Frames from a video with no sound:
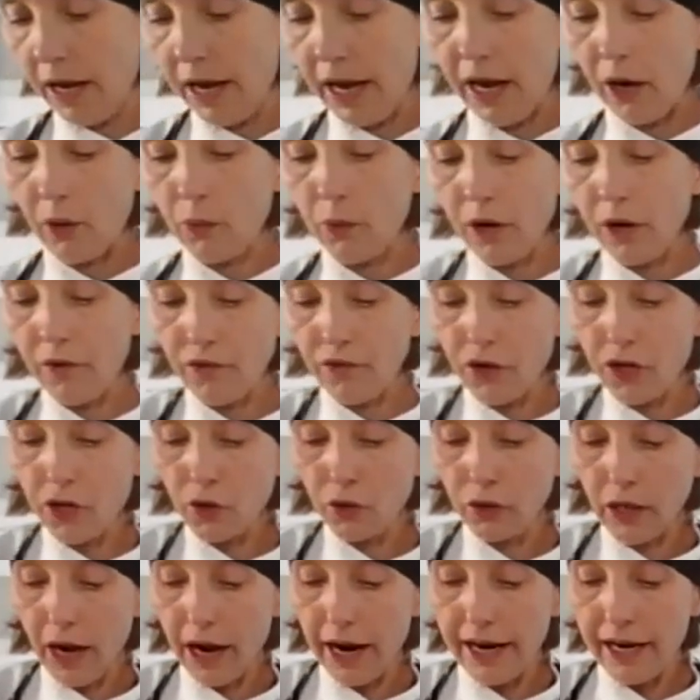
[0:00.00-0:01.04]
however
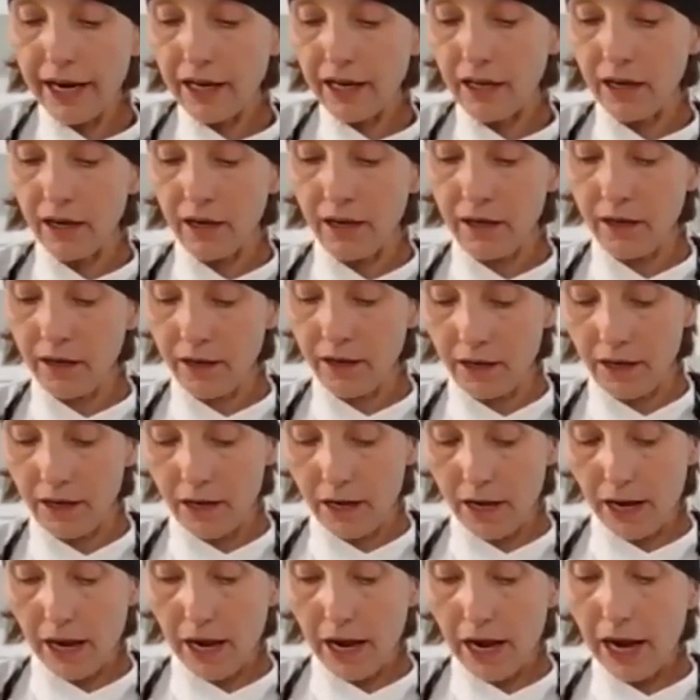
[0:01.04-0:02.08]
you like.
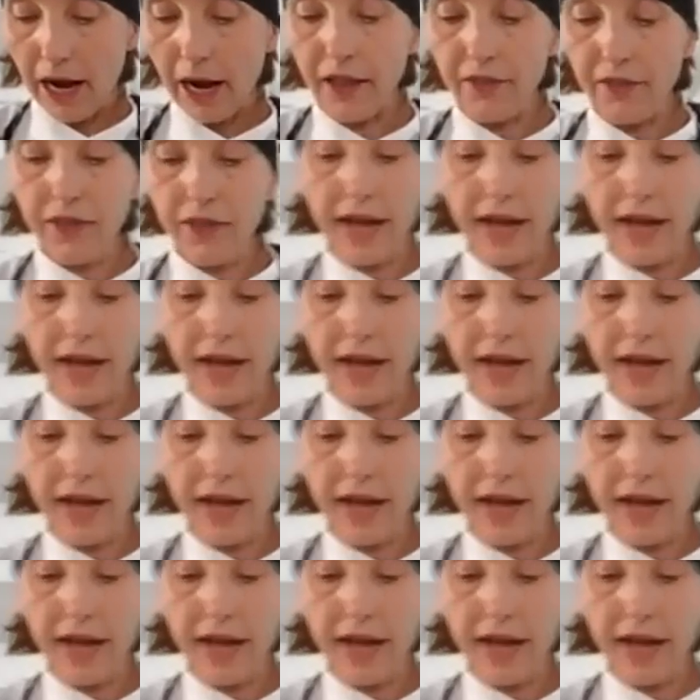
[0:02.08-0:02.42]
And